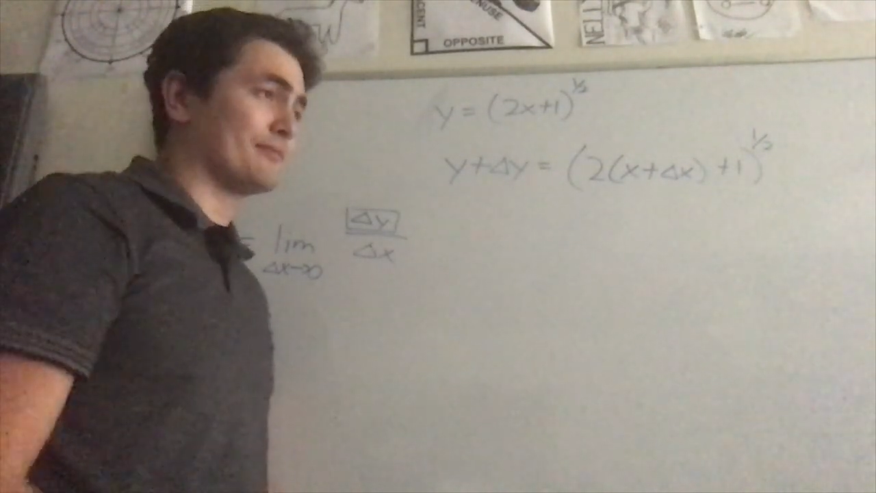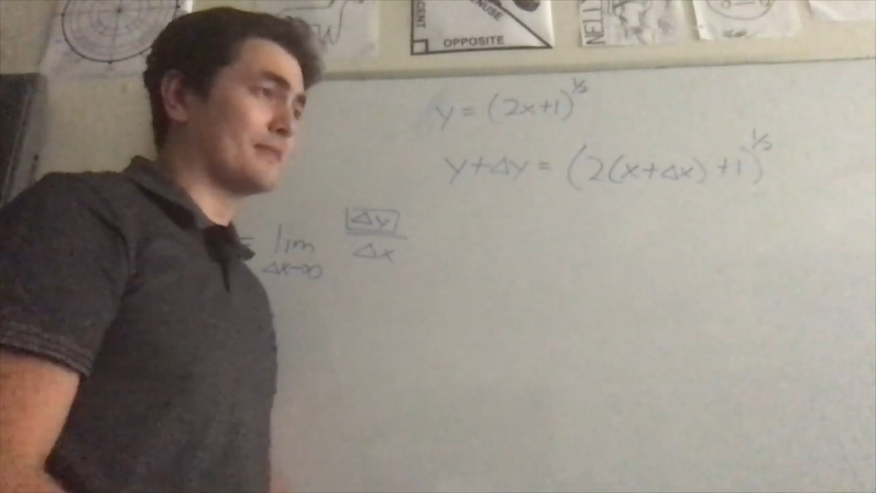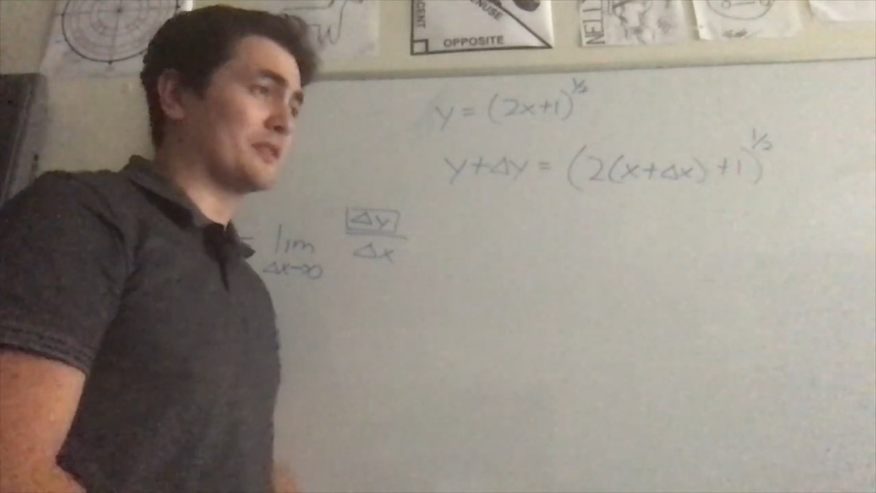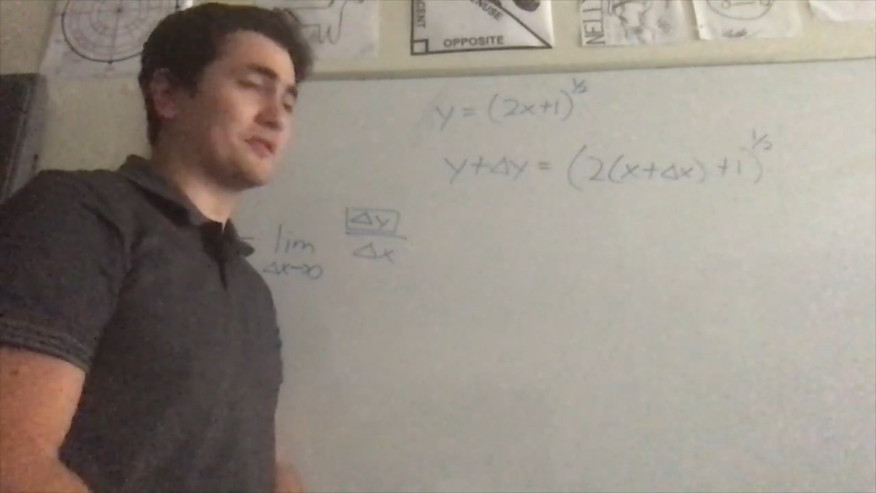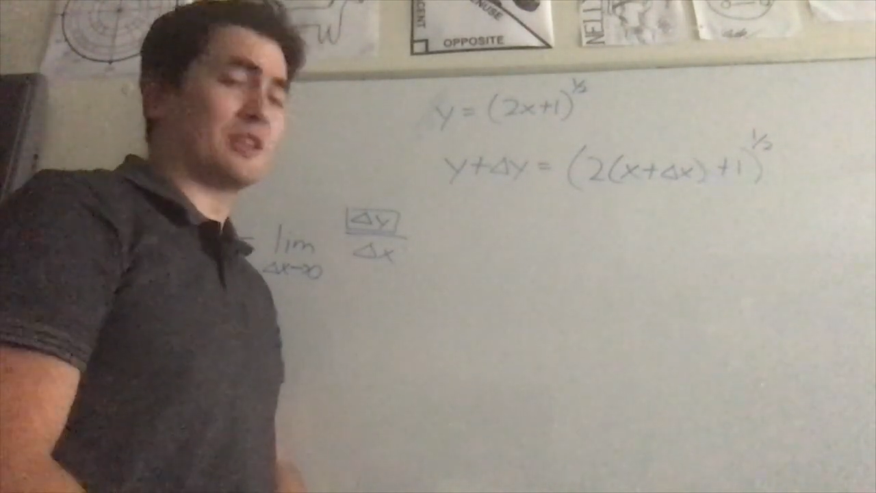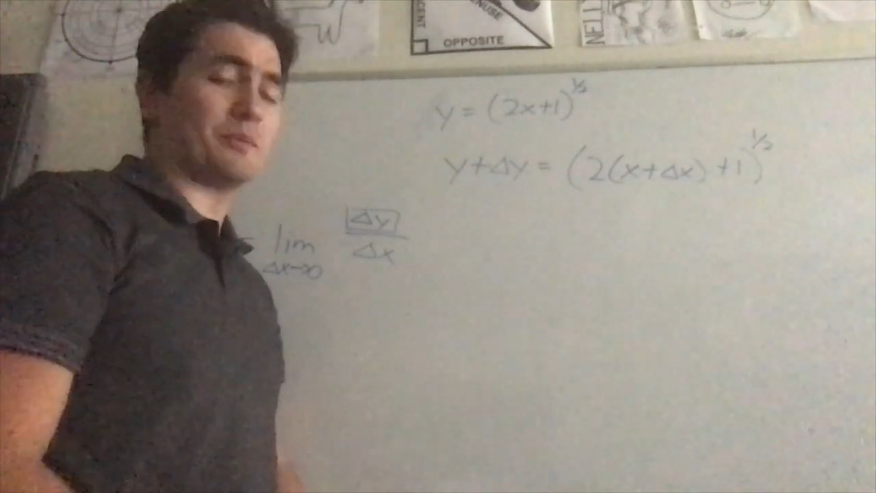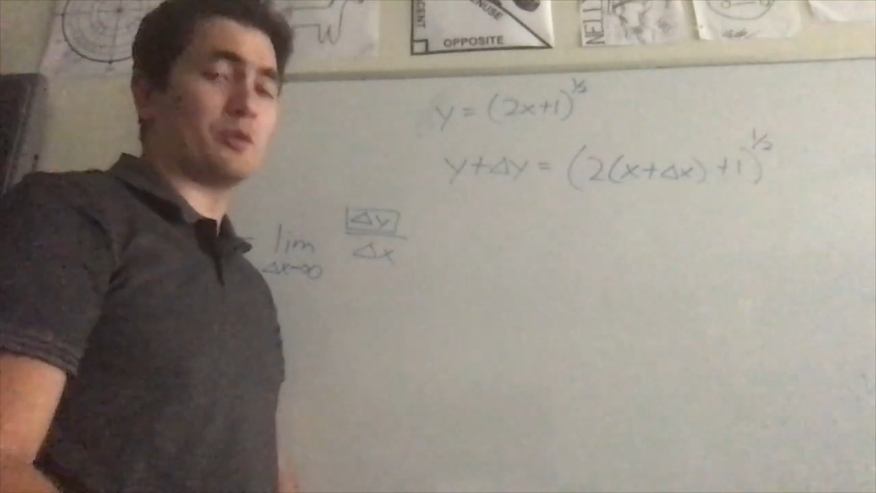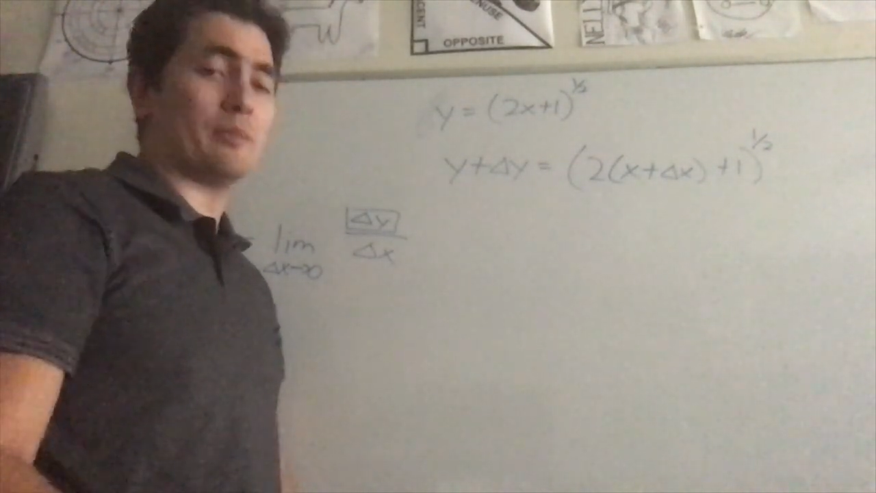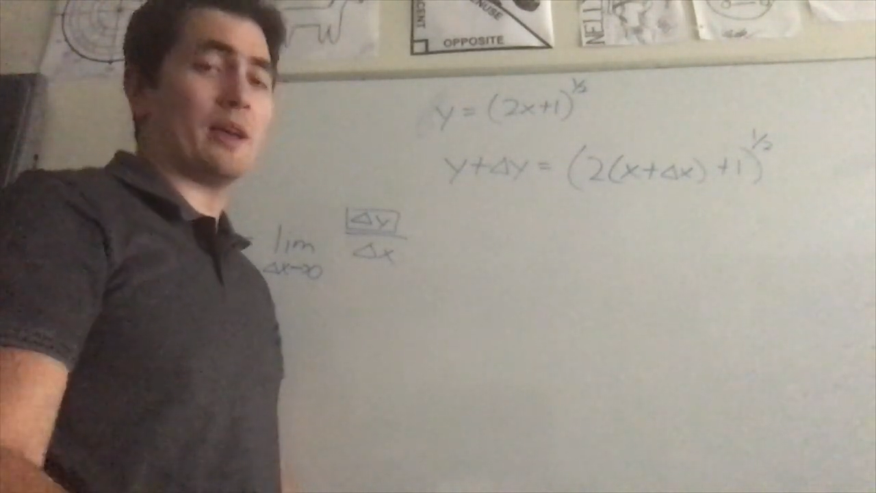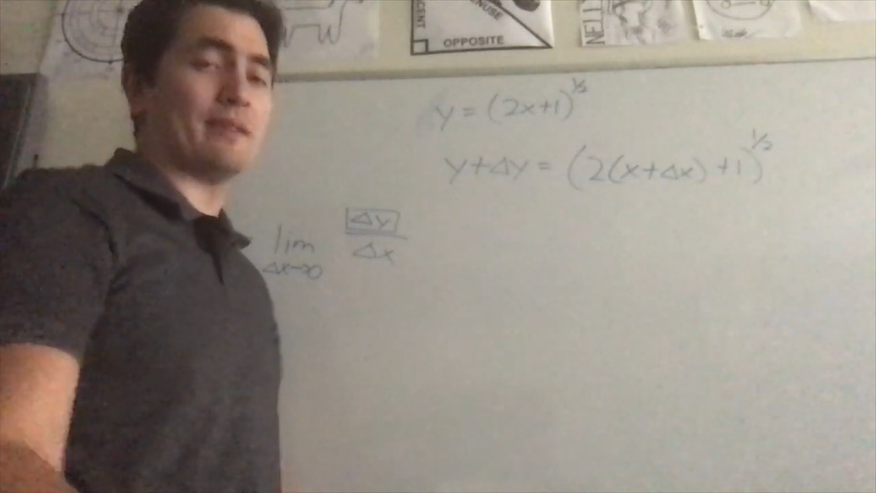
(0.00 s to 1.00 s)
Doesn't seem too
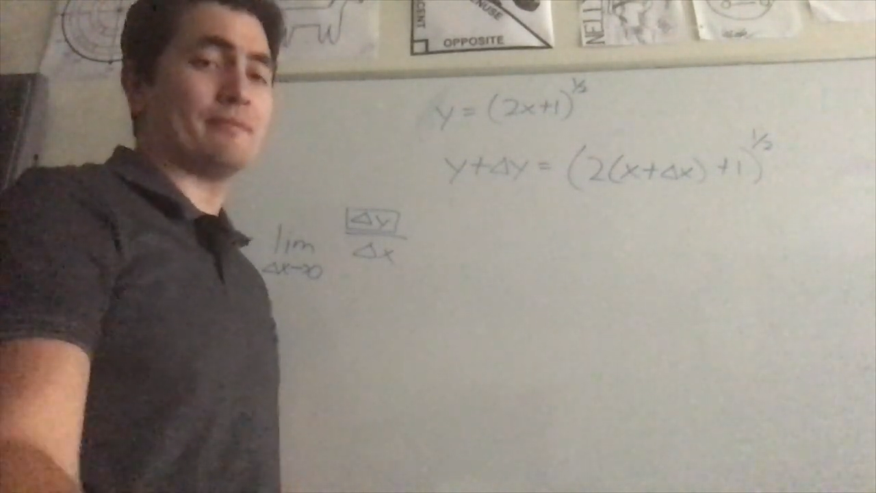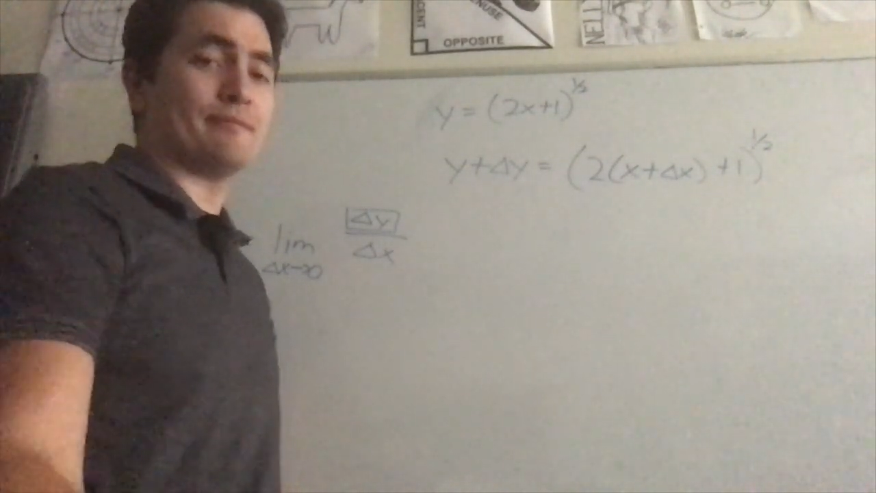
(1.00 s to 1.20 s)
bad.